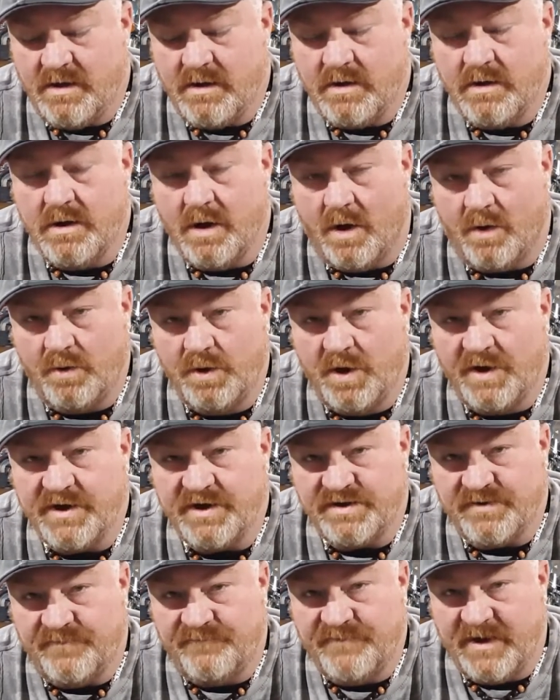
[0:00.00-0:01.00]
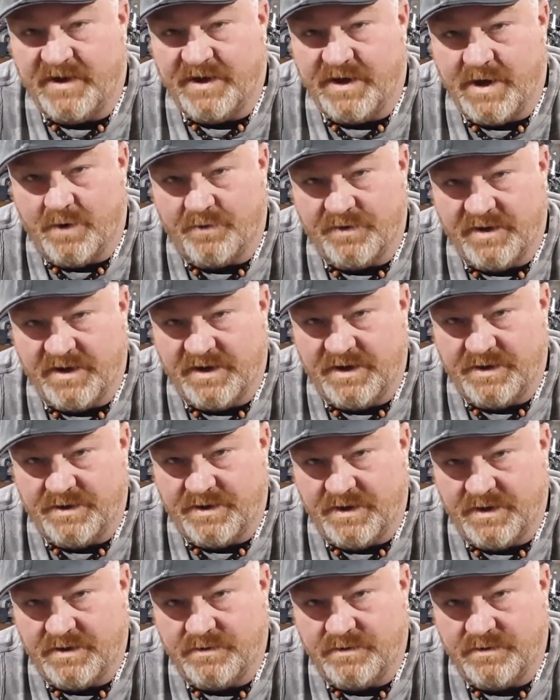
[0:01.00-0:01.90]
Go look at the video that he did.